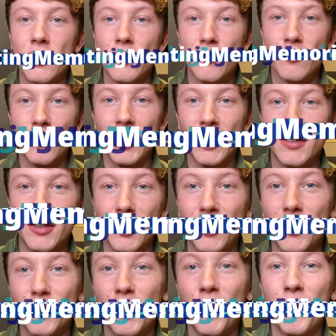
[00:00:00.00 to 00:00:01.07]
Right, how's it going, guys?
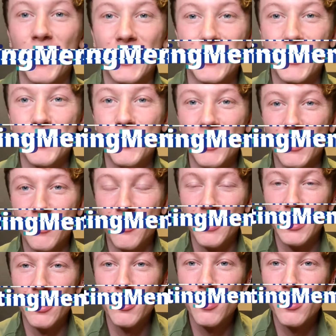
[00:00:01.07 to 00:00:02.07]
Welcome back to another video.